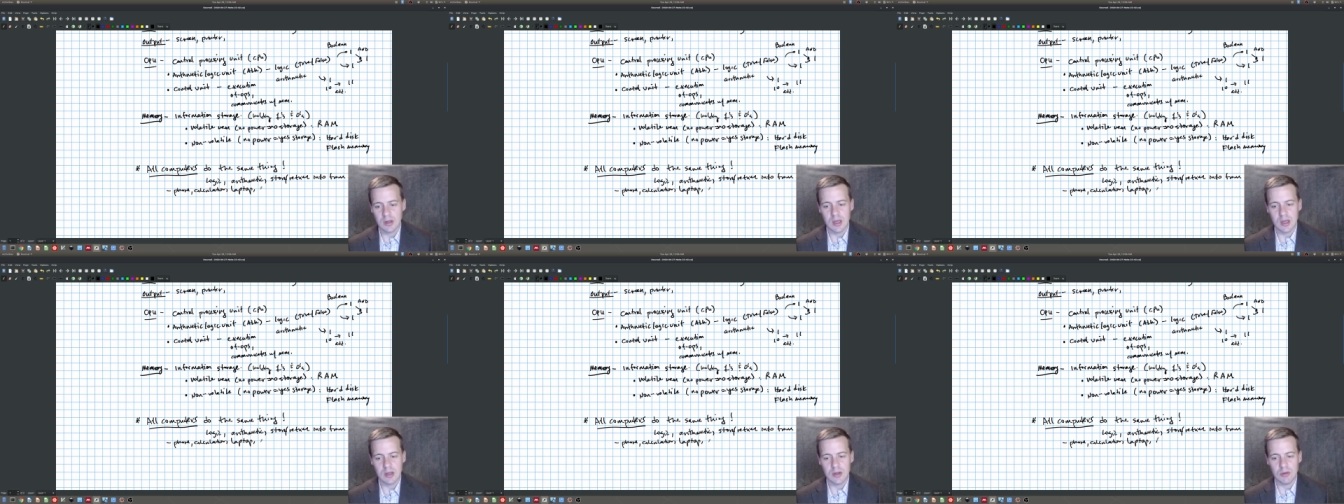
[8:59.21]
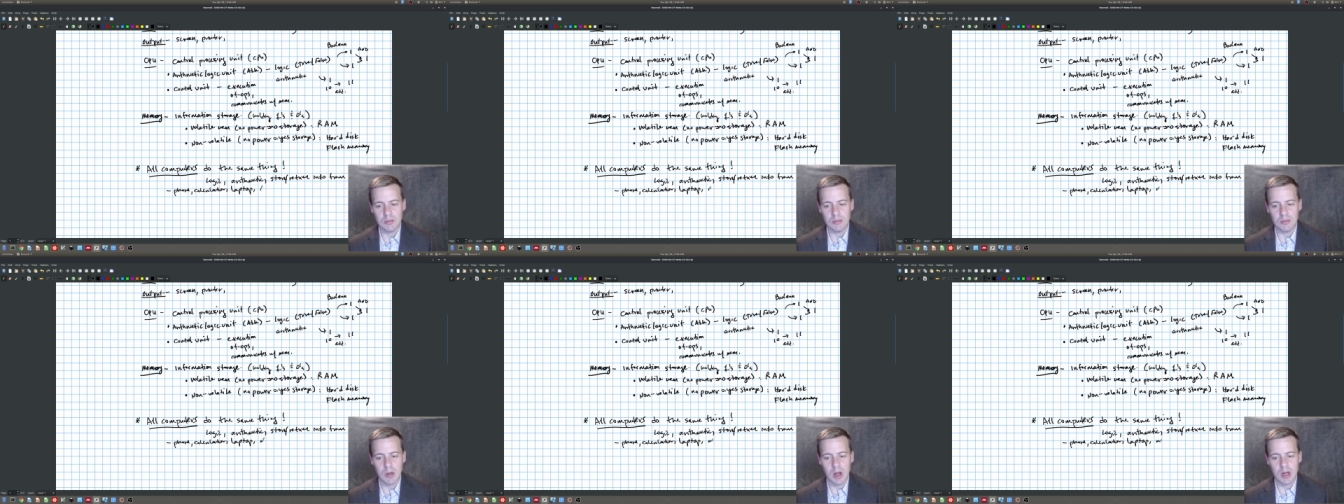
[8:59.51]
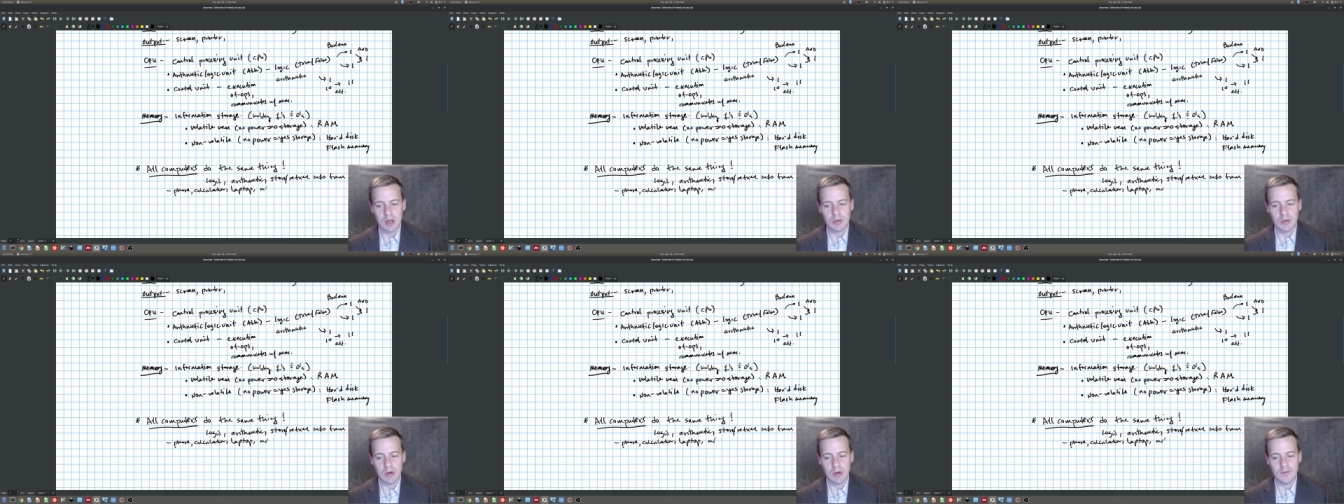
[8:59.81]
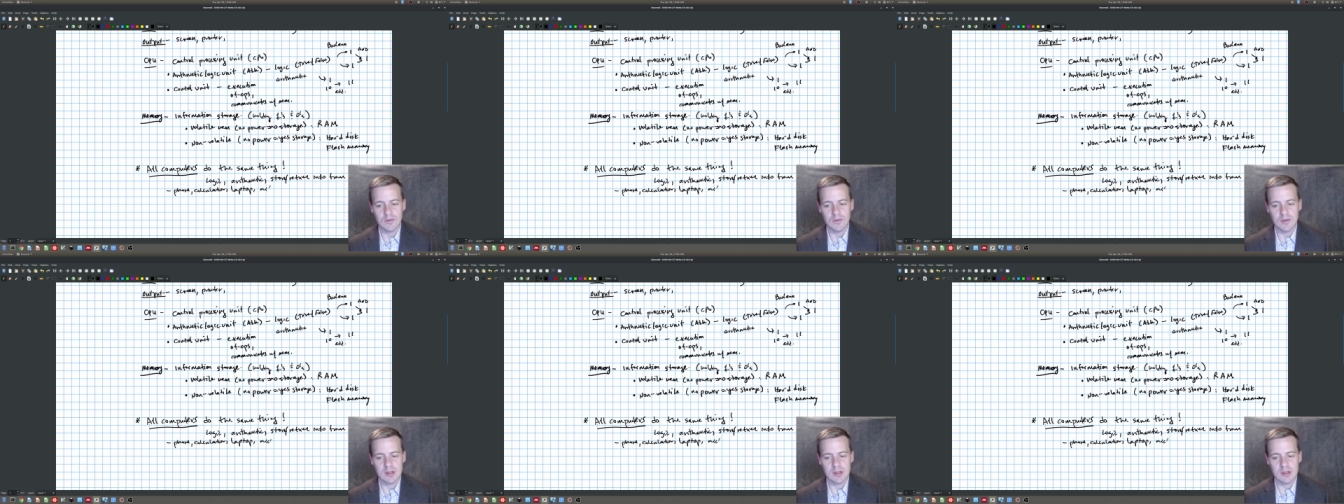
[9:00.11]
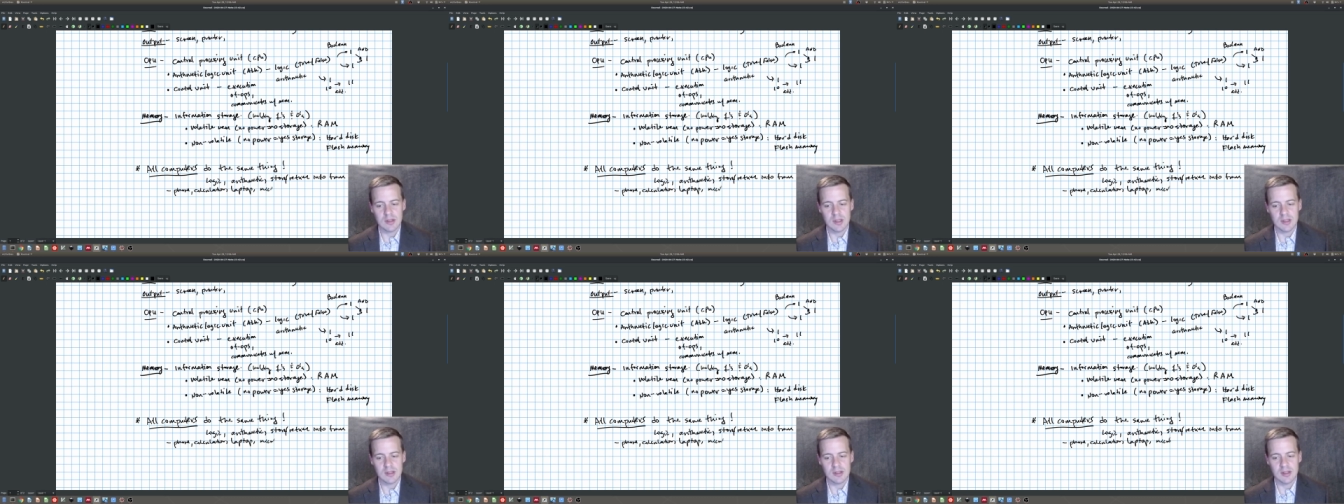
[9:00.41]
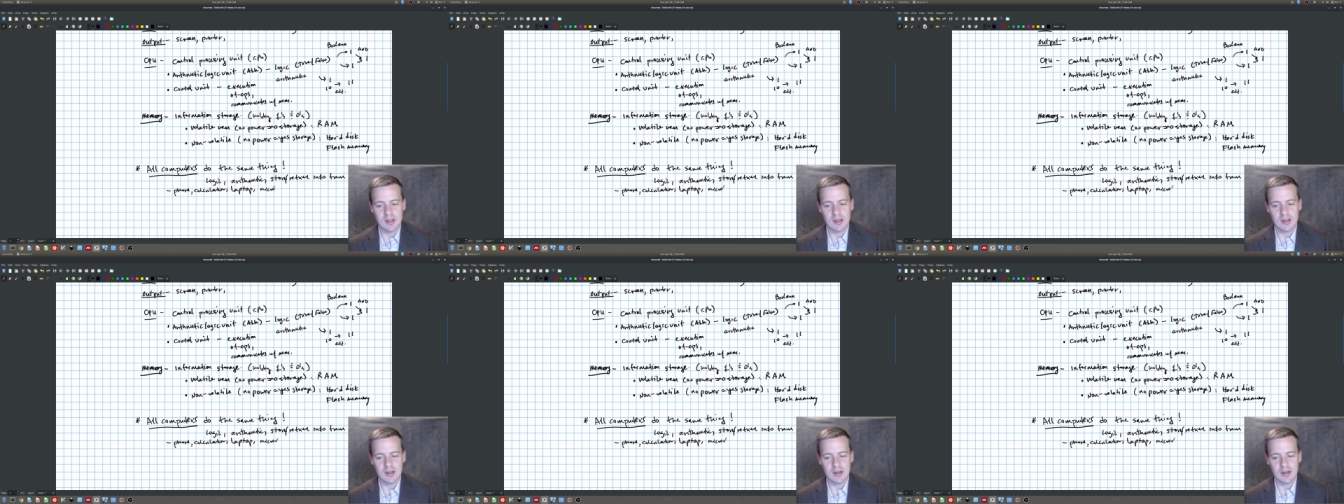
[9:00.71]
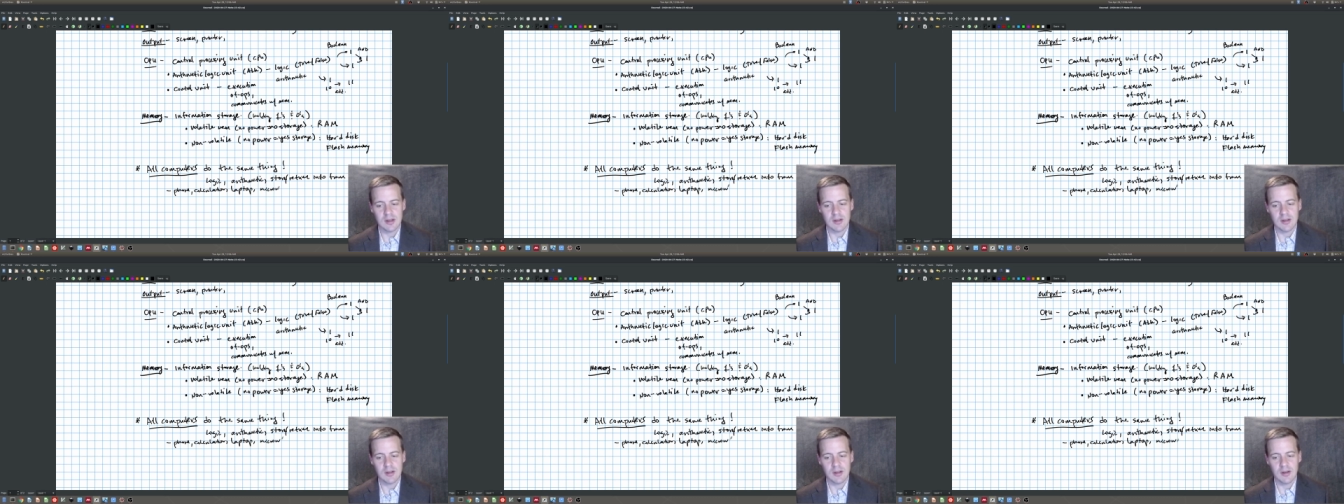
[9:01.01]
Your microwave does this,
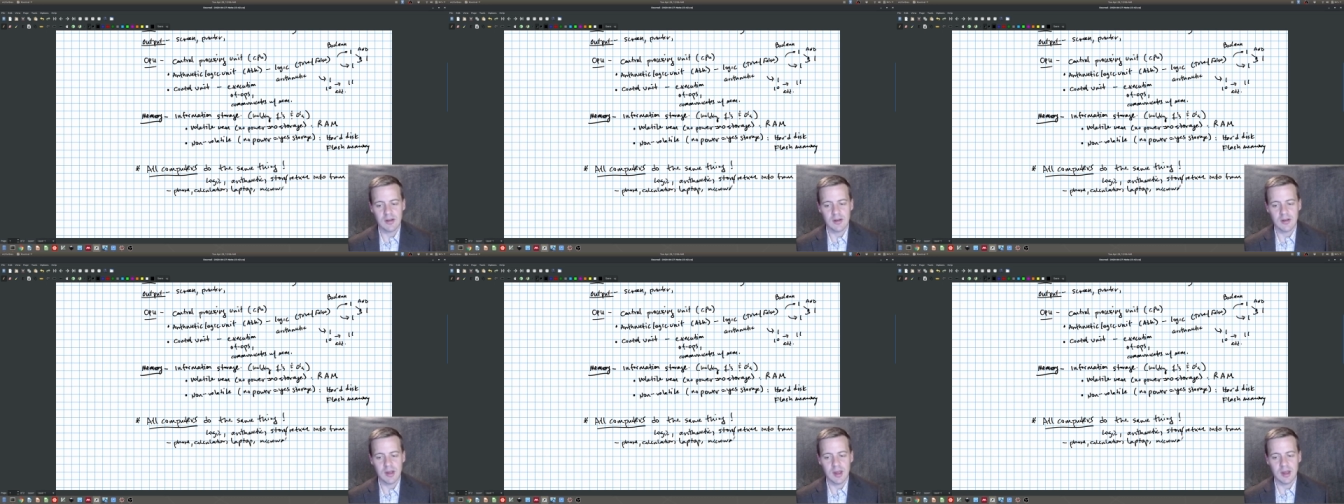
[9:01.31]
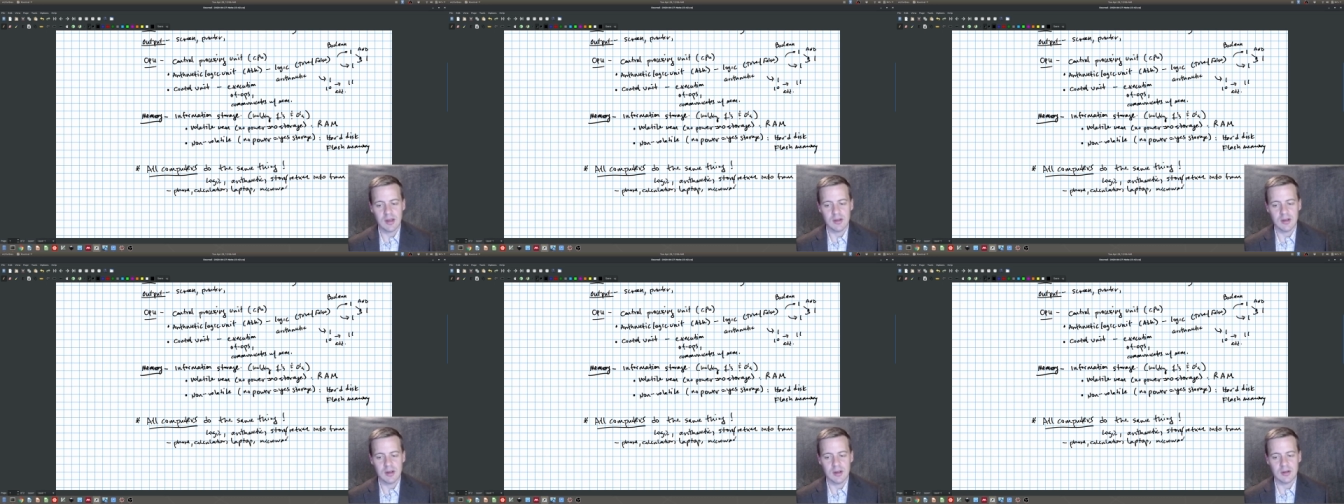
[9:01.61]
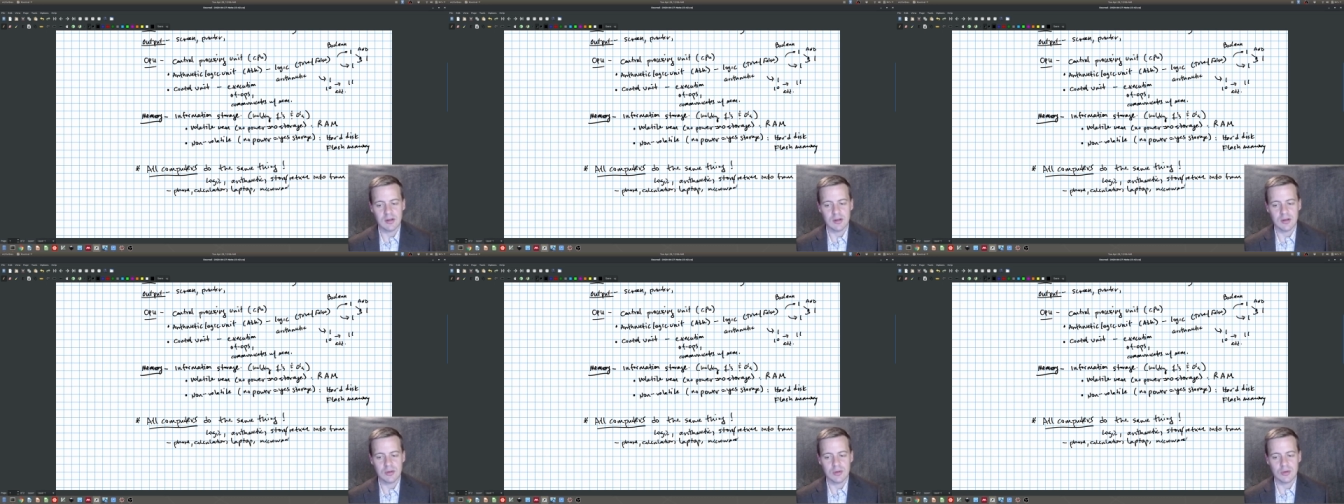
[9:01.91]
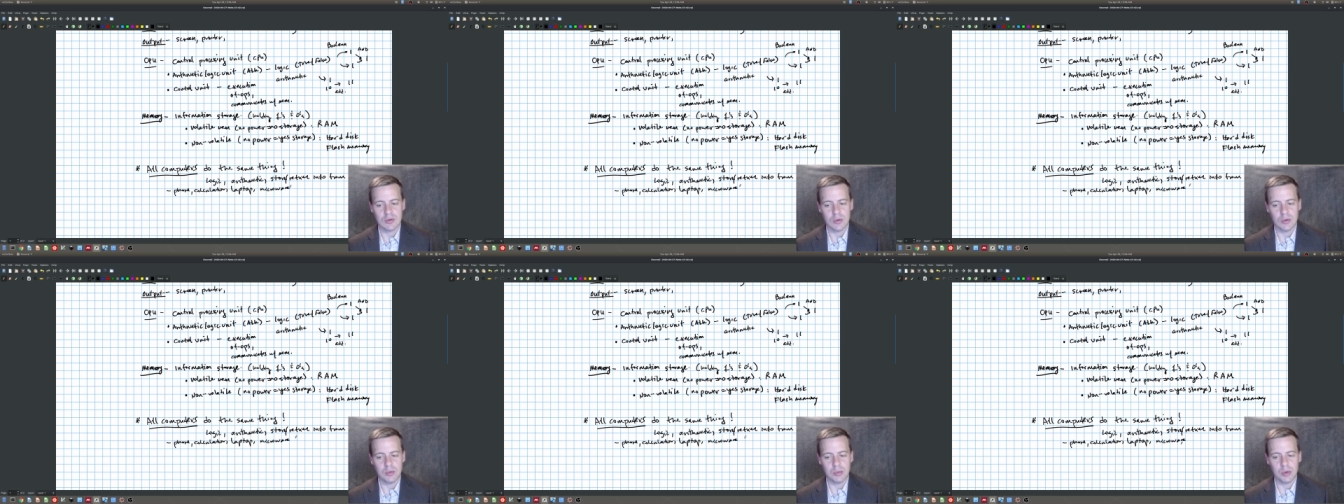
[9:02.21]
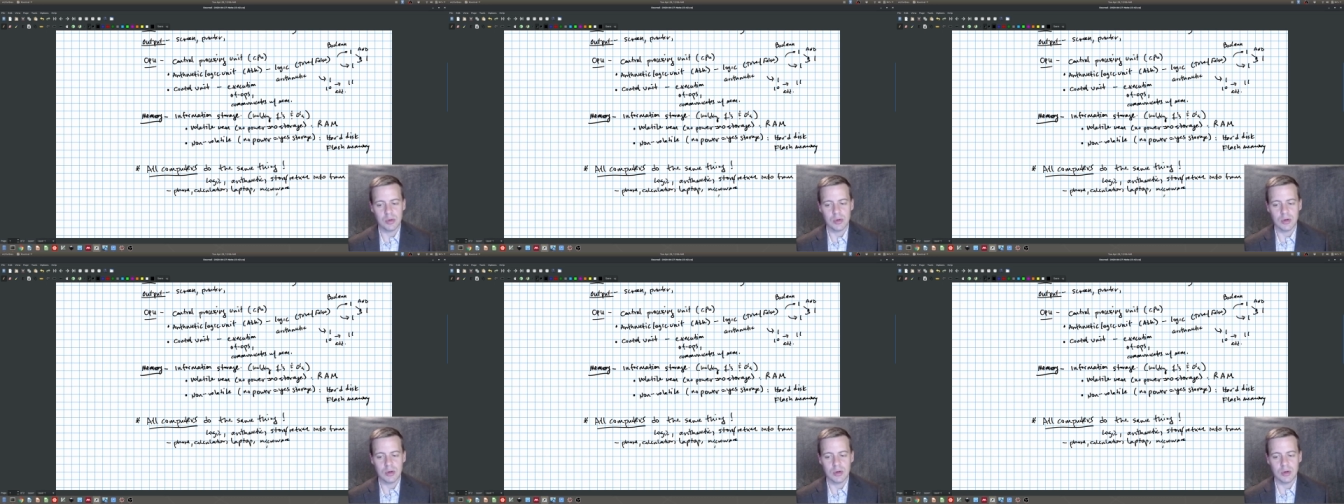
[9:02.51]
okay? The control board on